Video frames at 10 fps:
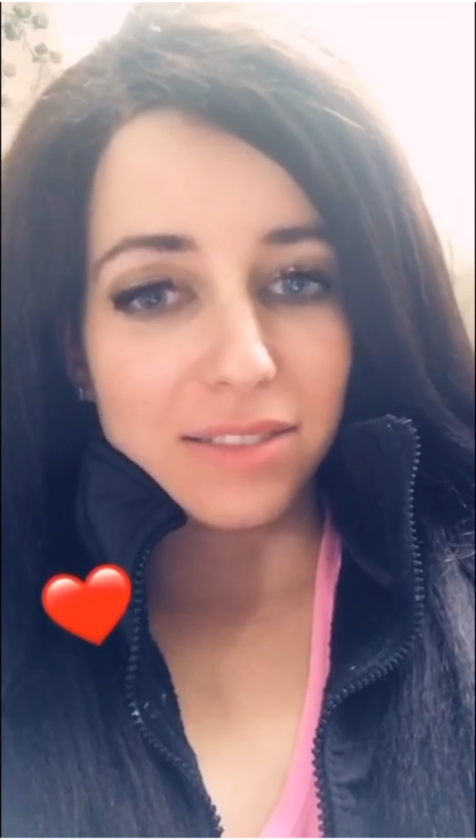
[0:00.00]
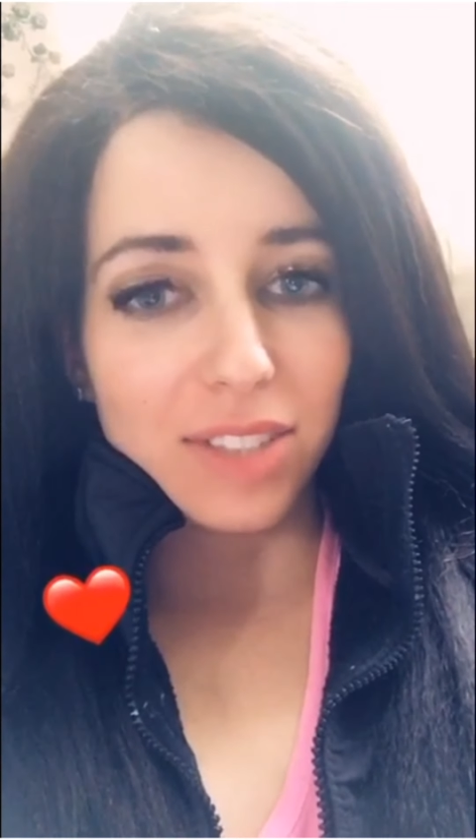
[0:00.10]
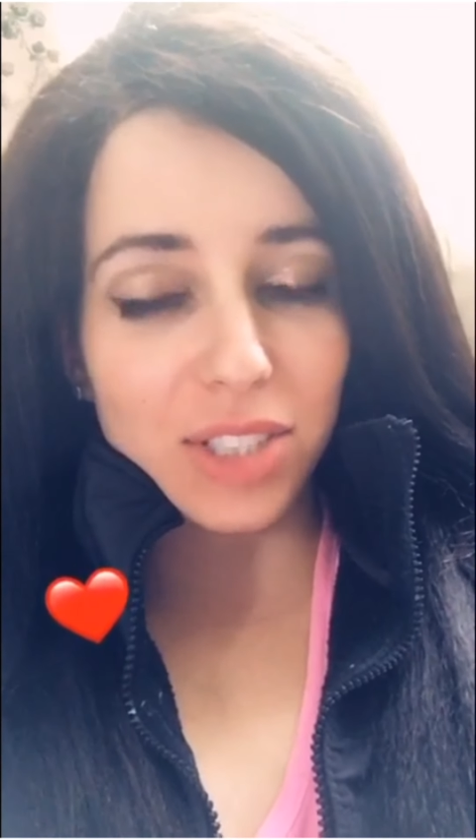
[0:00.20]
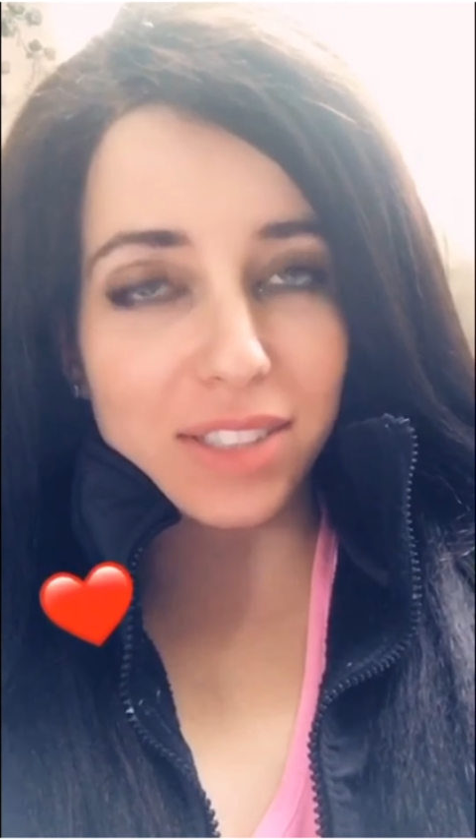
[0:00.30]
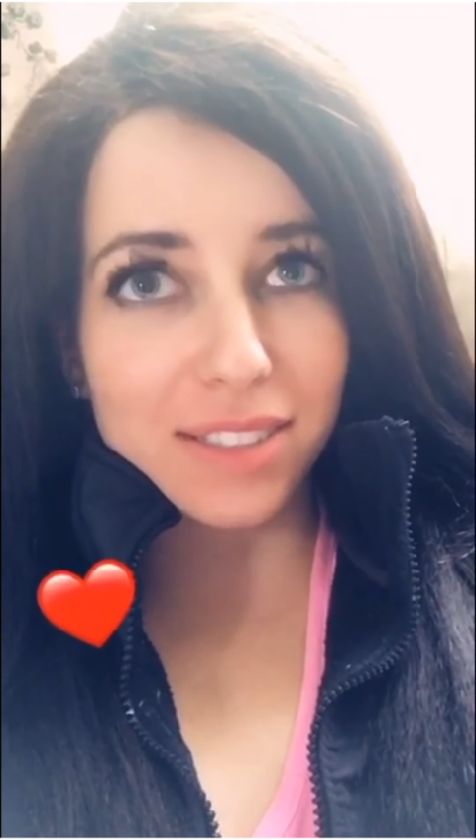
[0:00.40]

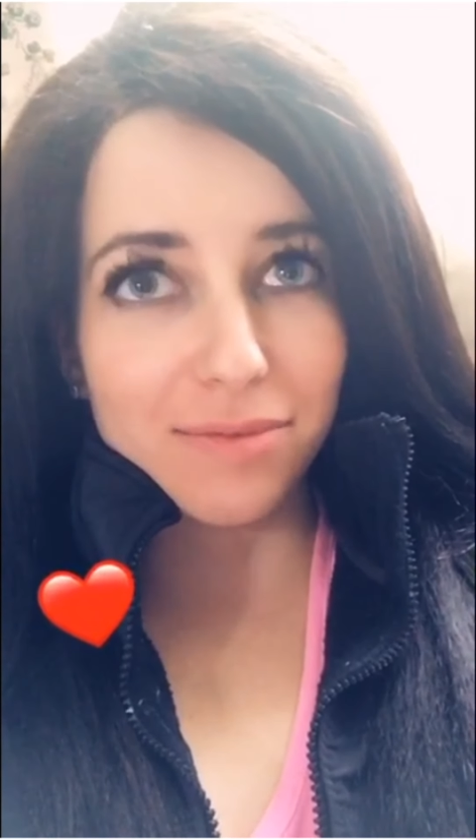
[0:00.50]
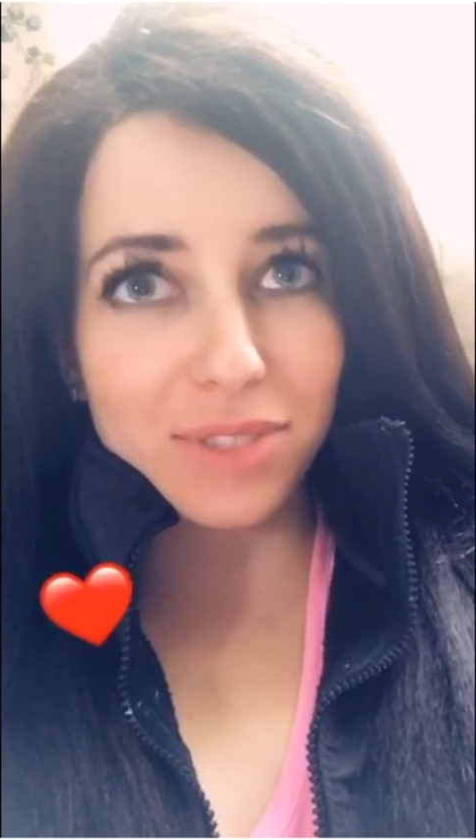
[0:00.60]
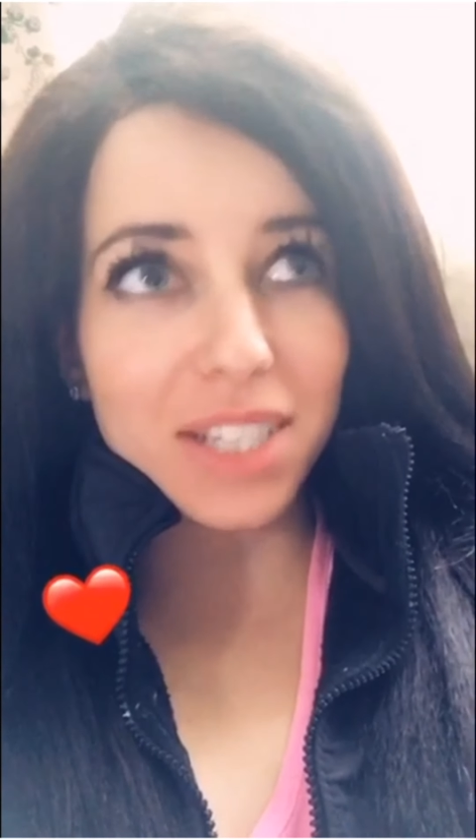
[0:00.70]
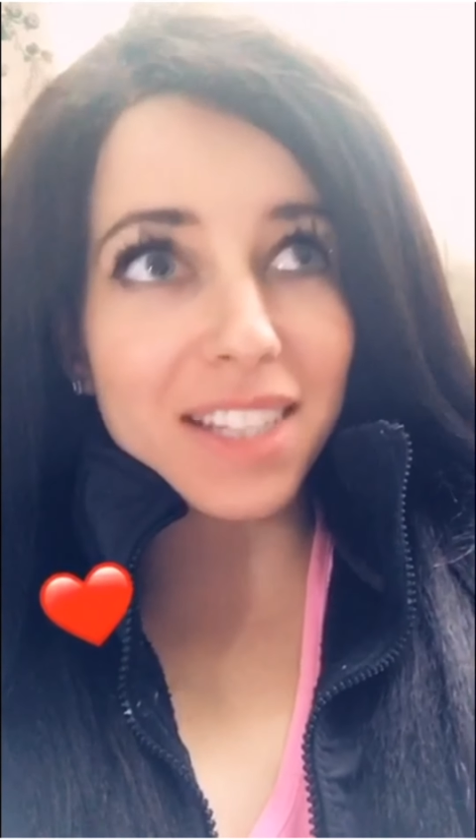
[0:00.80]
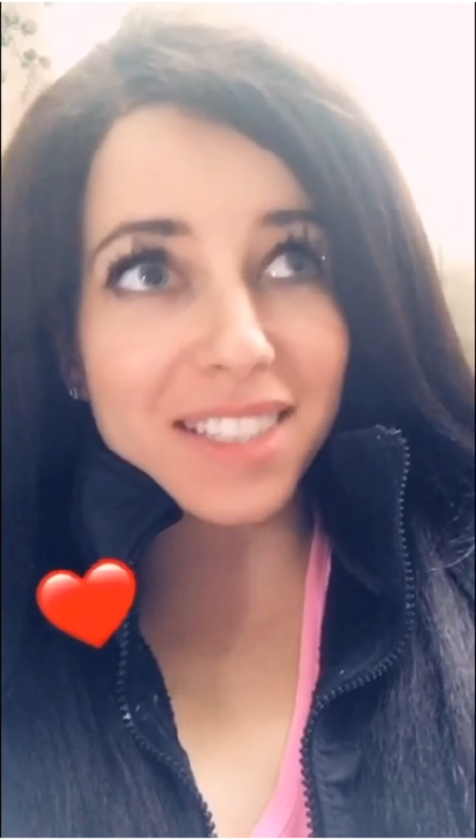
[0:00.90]
There's
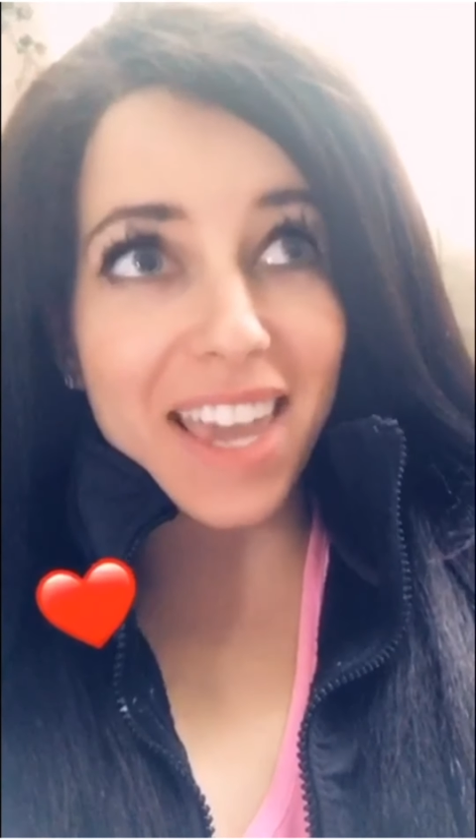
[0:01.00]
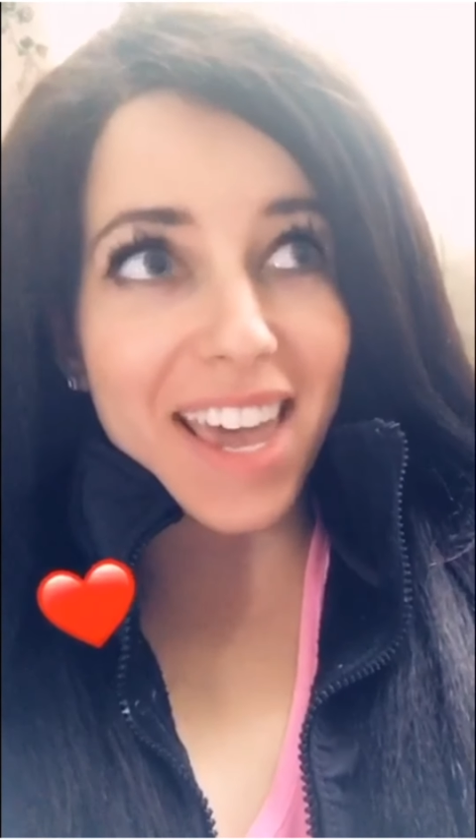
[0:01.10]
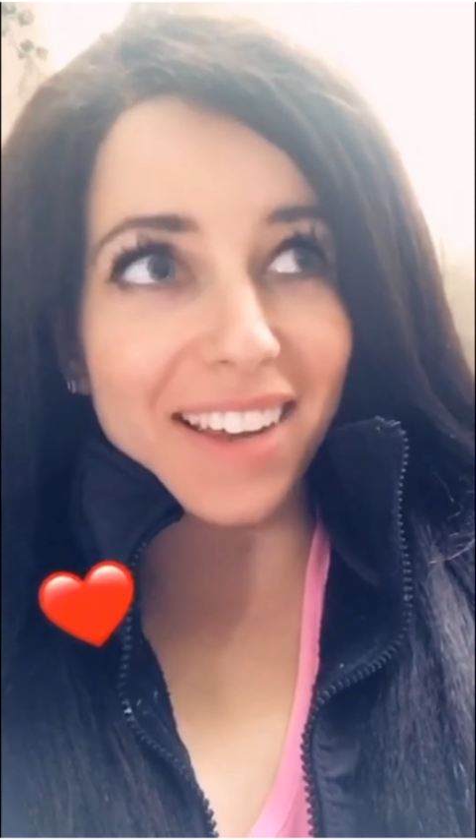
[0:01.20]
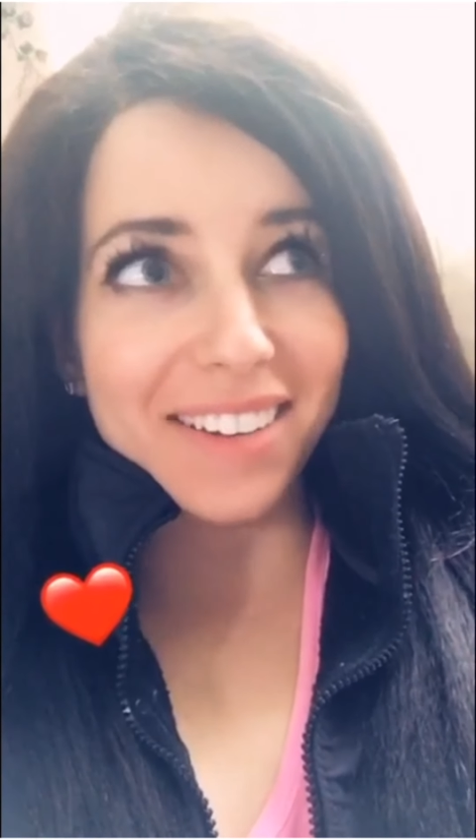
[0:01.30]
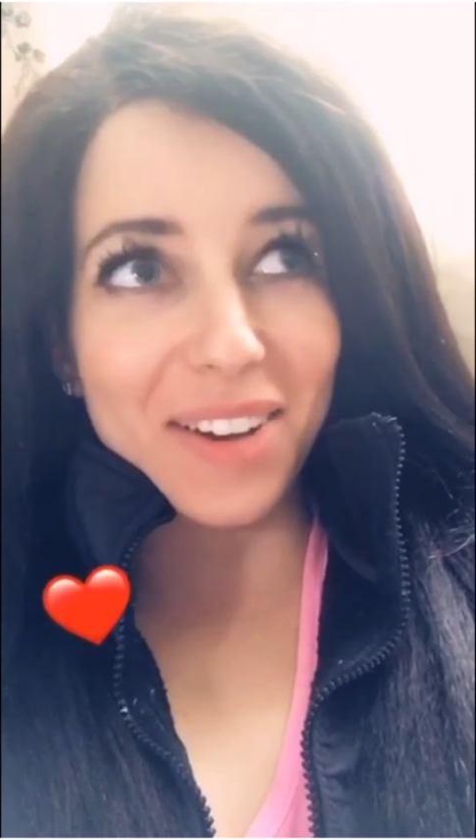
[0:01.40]
to this date